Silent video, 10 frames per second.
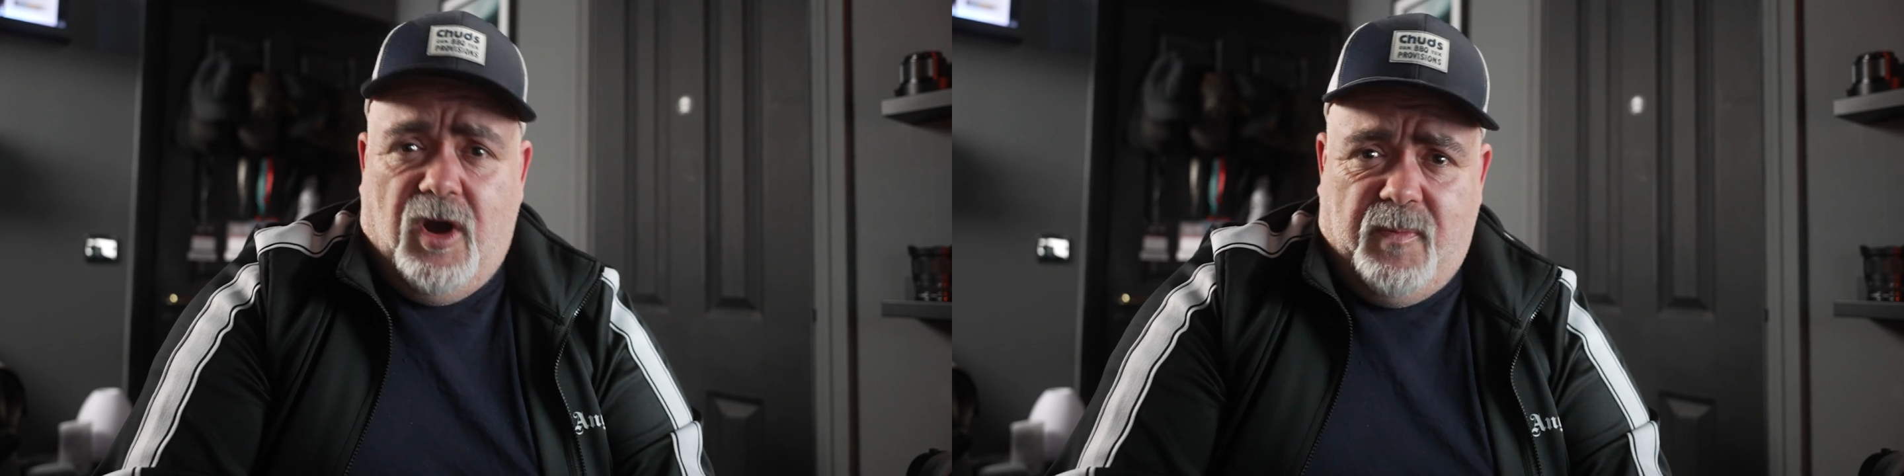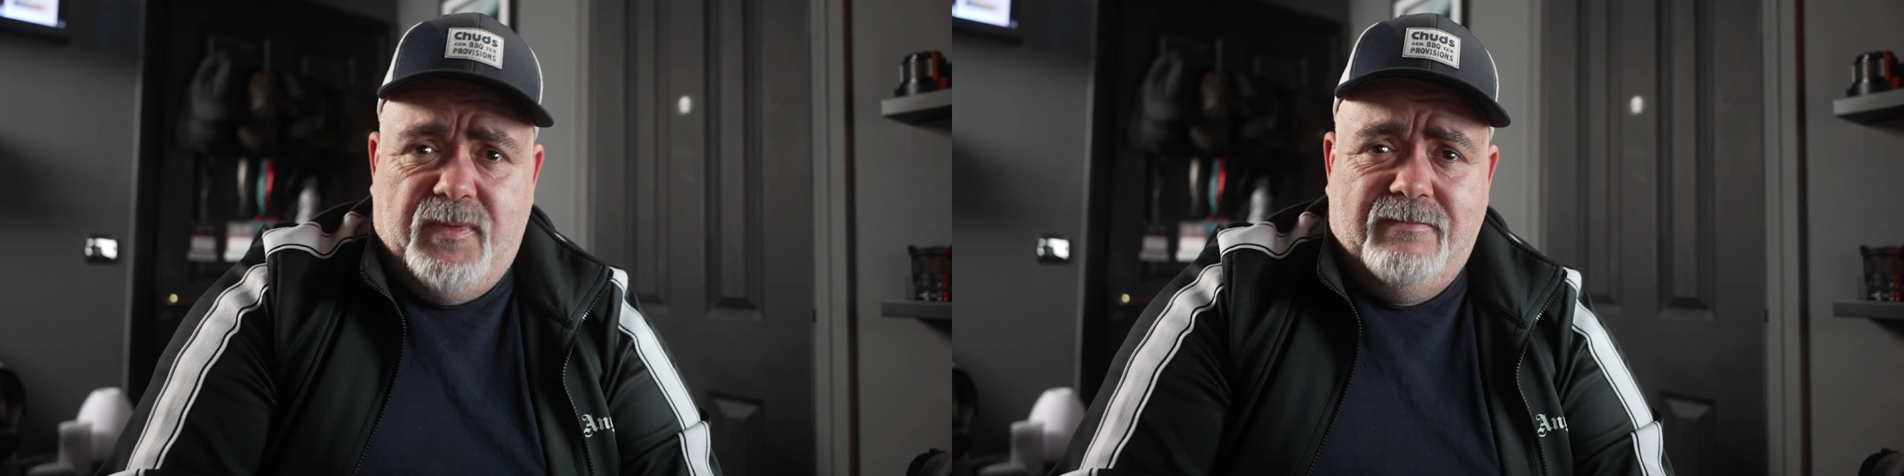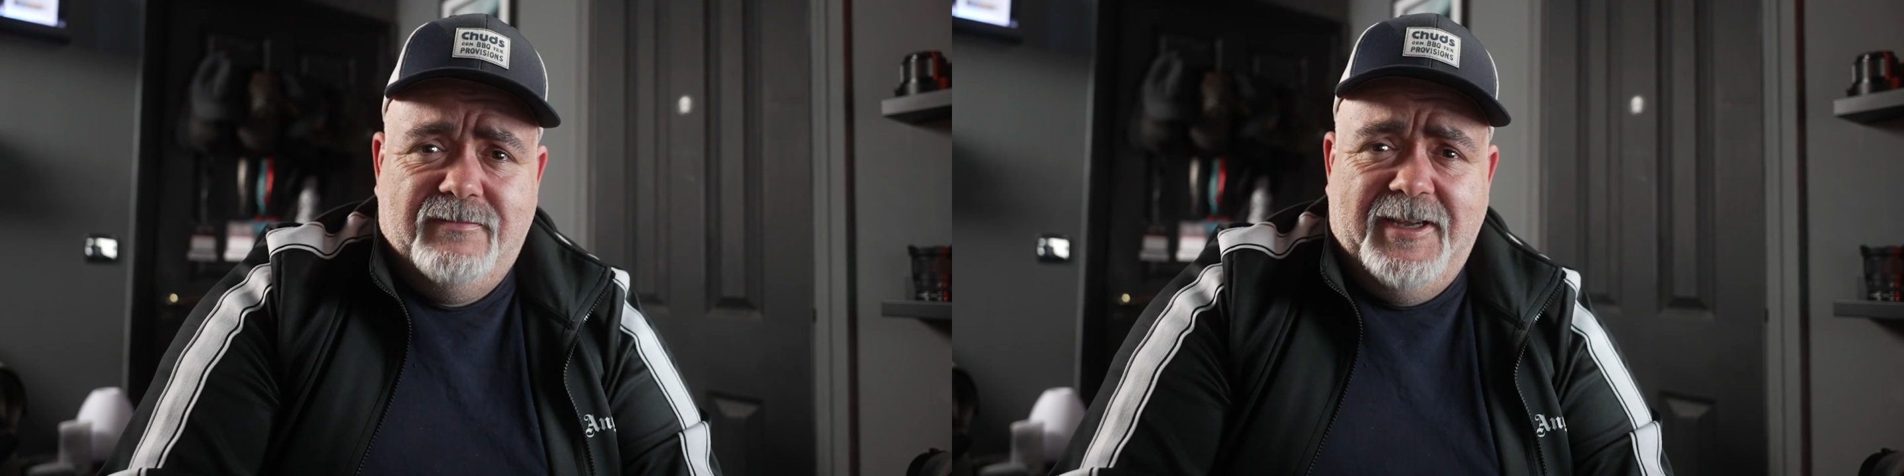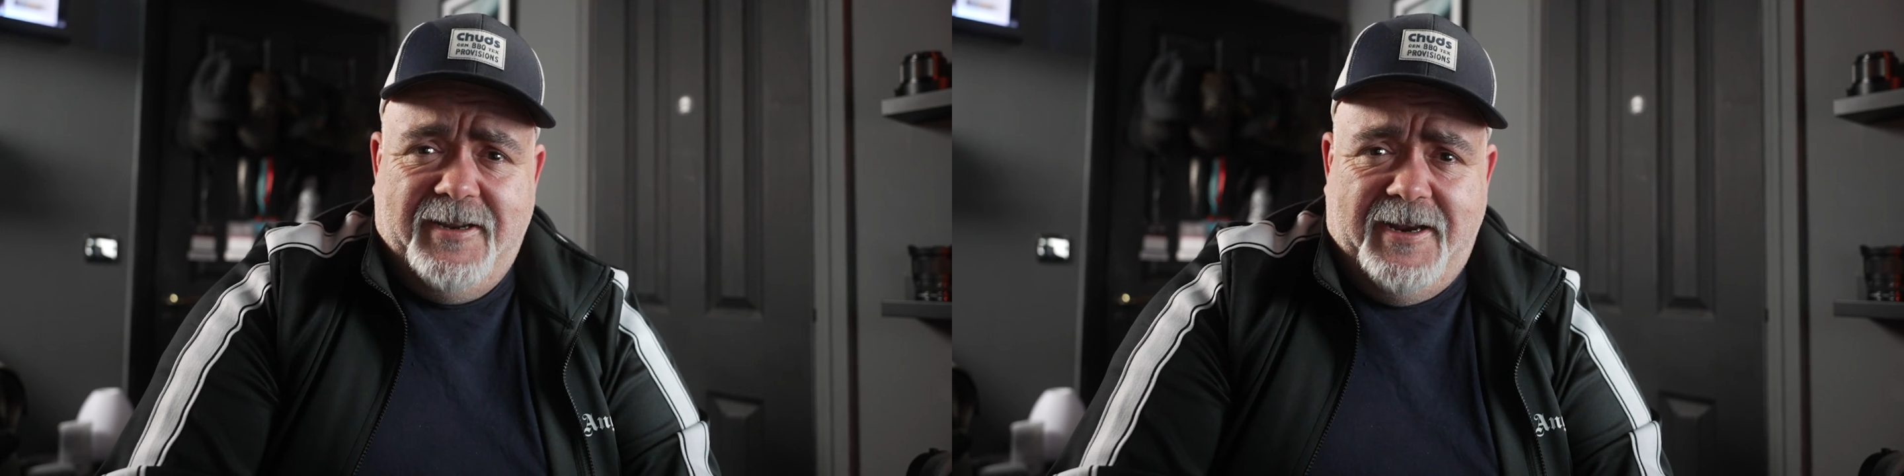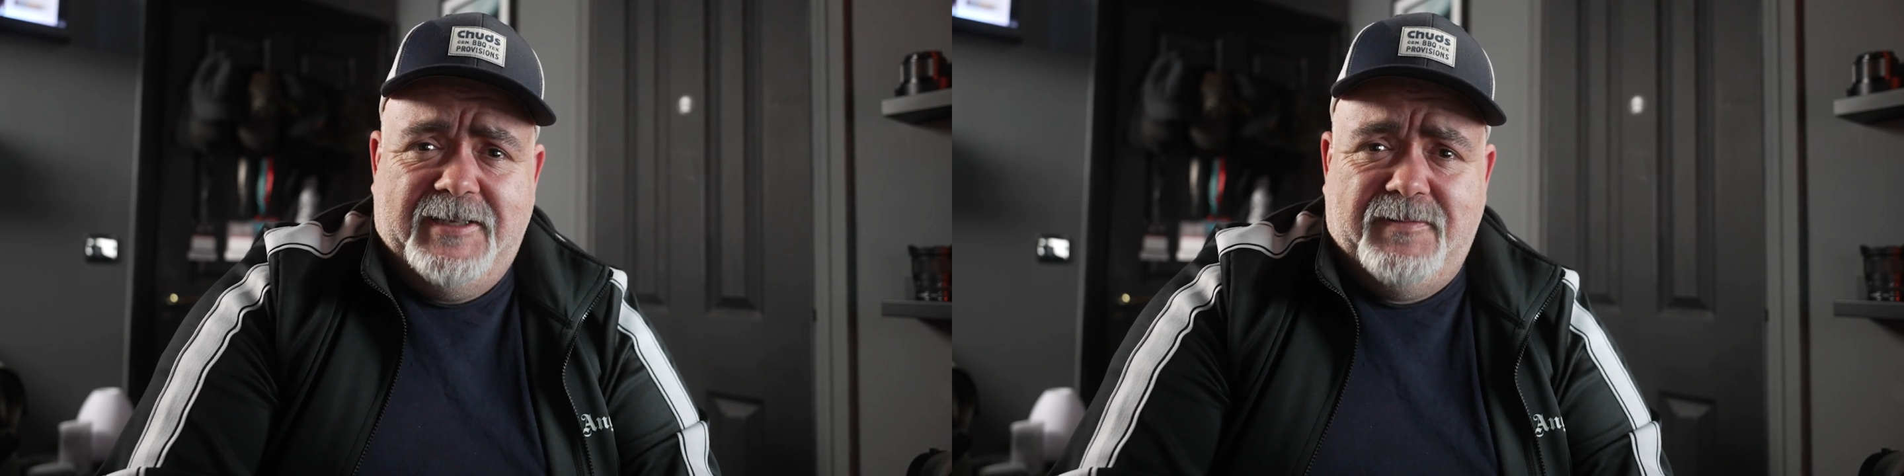up. See you
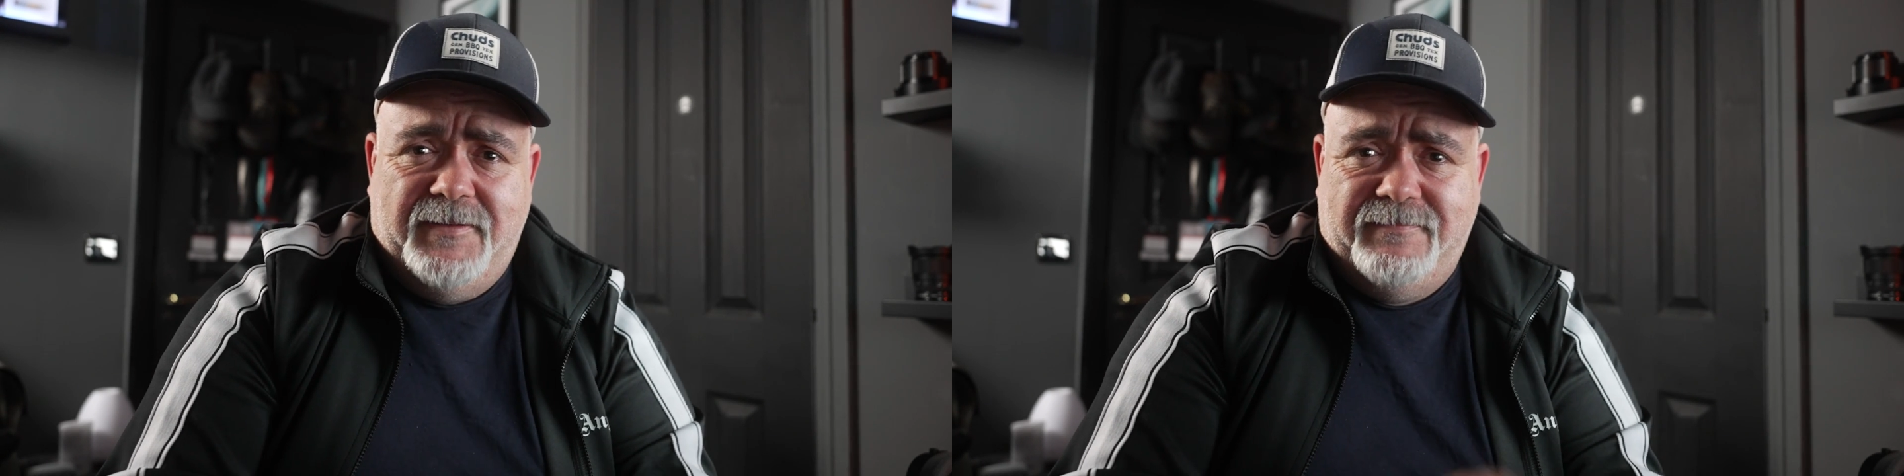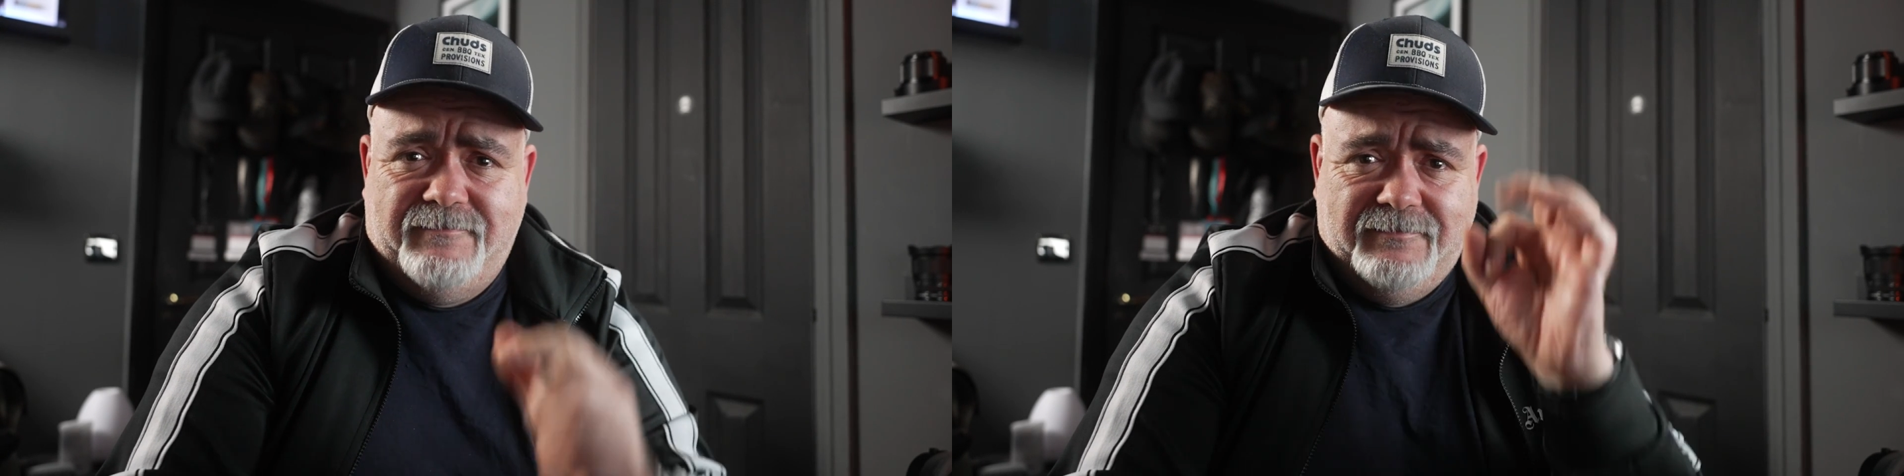on the next one.